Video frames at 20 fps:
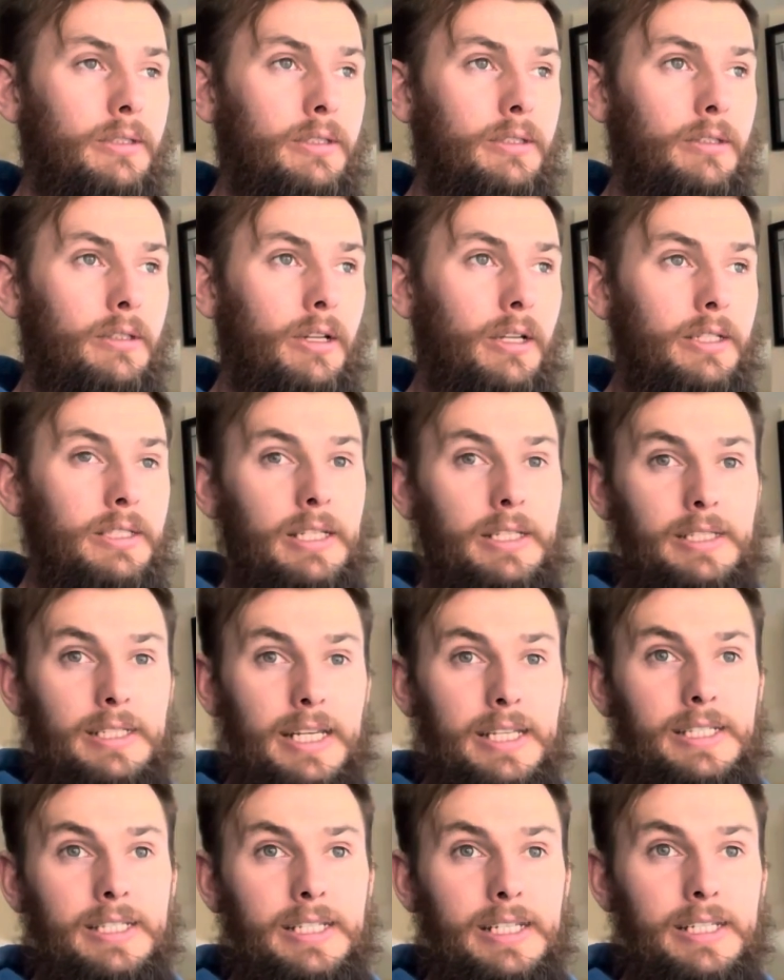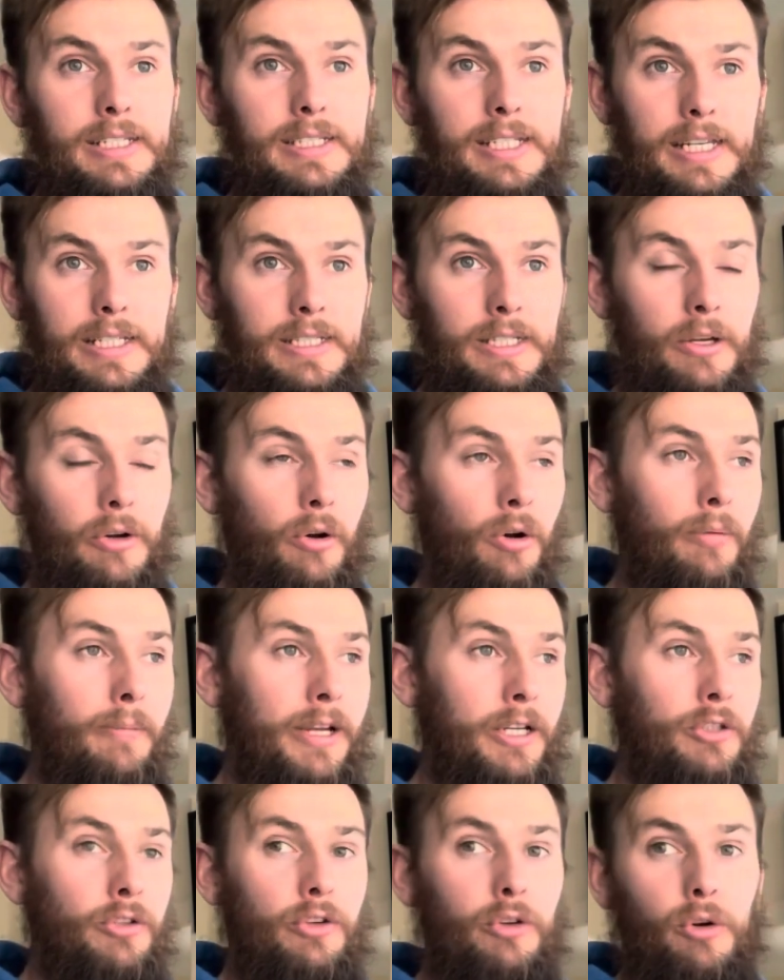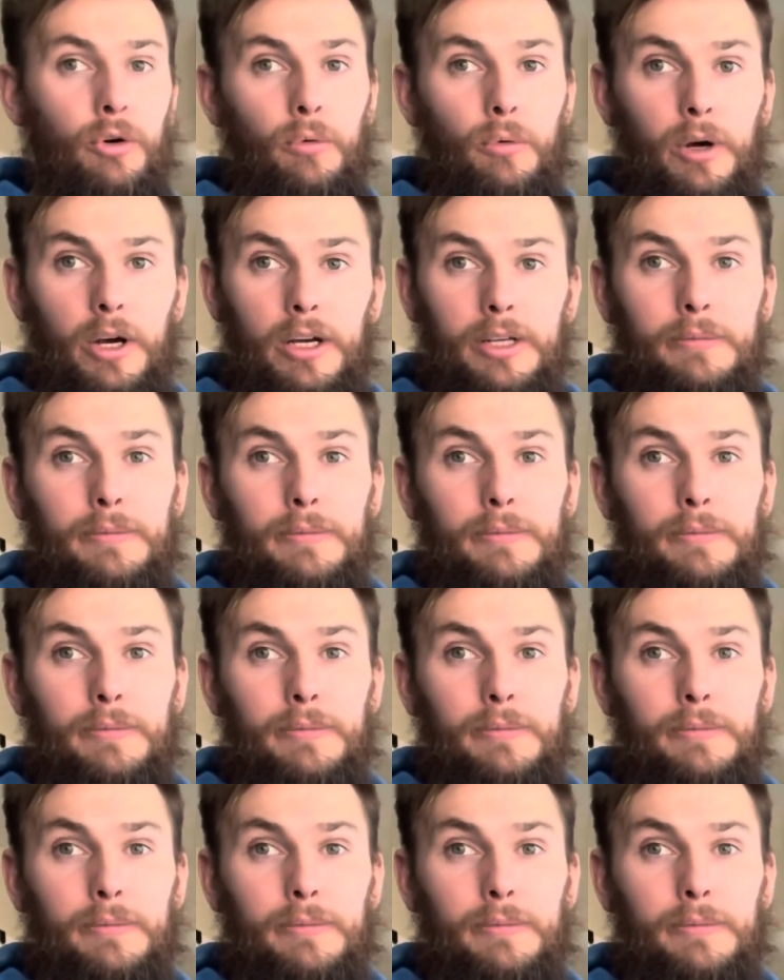like I said, test it all, make sure it all works,